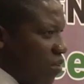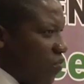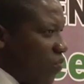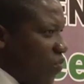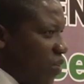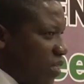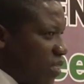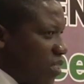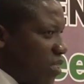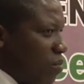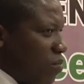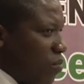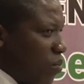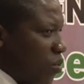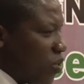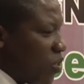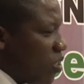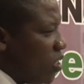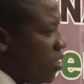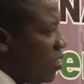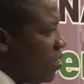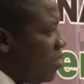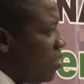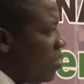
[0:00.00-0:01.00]
phased
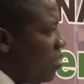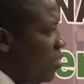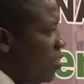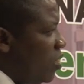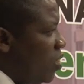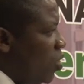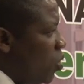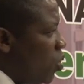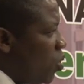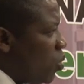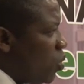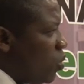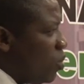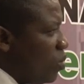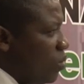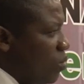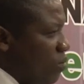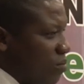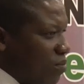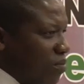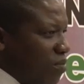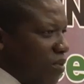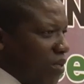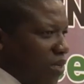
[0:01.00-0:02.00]
approach
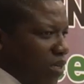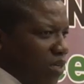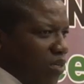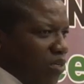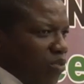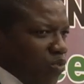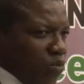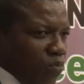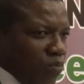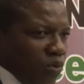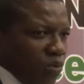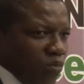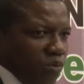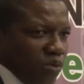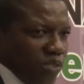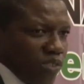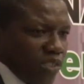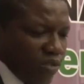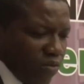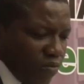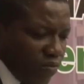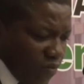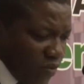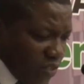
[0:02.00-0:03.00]
to promote
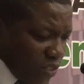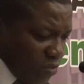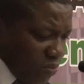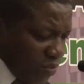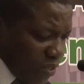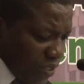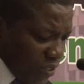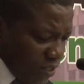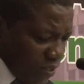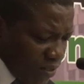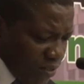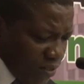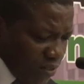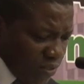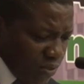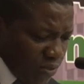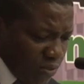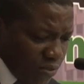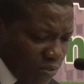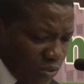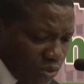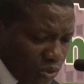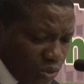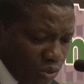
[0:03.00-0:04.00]
our investment.
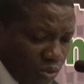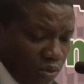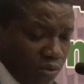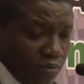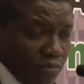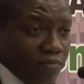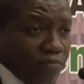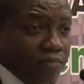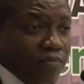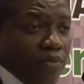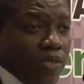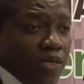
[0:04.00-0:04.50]
So